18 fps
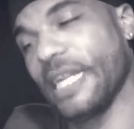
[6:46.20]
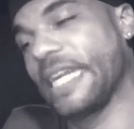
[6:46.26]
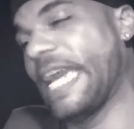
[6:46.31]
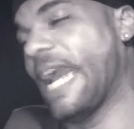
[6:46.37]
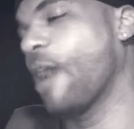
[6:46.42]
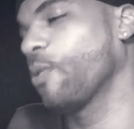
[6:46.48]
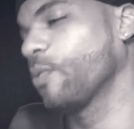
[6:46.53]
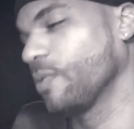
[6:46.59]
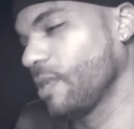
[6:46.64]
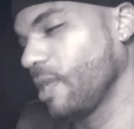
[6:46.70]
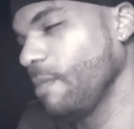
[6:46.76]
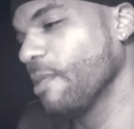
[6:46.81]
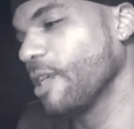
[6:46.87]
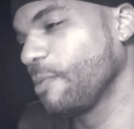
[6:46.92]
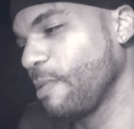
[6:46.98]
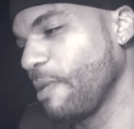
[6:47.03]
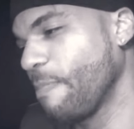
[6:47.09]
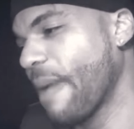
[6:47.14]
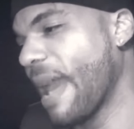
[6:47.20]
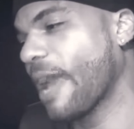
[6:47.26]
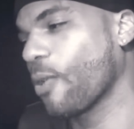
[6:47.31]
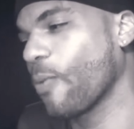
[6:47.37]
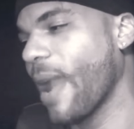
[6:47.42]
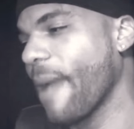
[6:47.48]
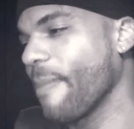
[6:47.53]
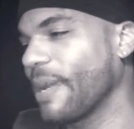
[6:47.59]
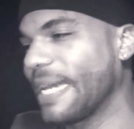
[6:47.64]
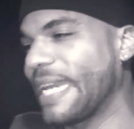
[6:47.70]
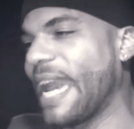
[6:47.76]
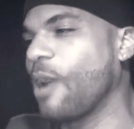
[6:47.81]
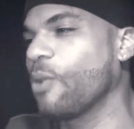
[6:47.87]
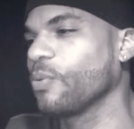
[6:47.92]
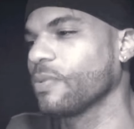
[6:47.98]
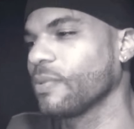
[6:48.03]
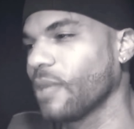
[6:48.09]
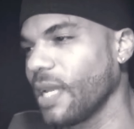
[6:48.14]
accountant. You must be battle rap
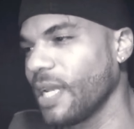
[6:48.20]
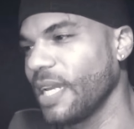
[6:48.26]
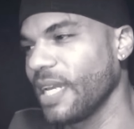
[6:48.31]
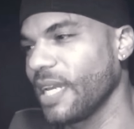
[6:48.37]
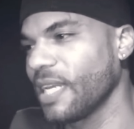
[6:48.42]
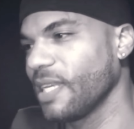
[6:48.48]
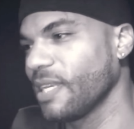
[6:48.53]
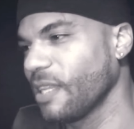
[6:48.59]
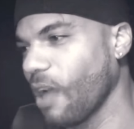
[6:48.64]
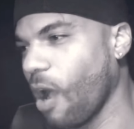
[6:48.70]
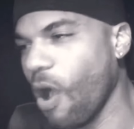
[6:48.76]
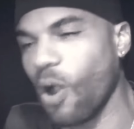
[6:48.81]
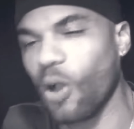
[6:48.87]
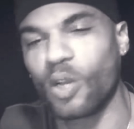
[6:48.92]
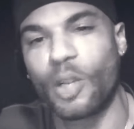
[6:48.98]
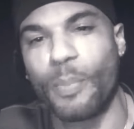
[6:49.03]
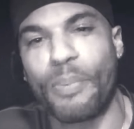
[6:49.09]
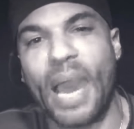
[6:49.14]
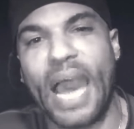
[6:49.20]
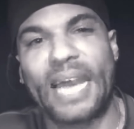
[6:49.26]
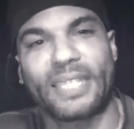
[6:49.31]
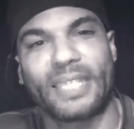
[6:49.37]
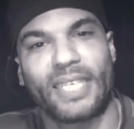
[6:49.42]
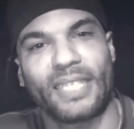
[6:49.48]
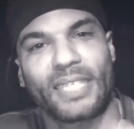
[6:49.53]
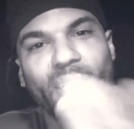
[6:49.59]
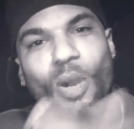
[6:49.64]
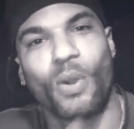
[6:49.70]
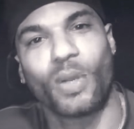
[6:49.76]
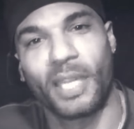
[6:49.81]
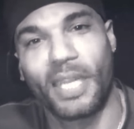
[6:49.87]
accountant. And nigga, all deposits go to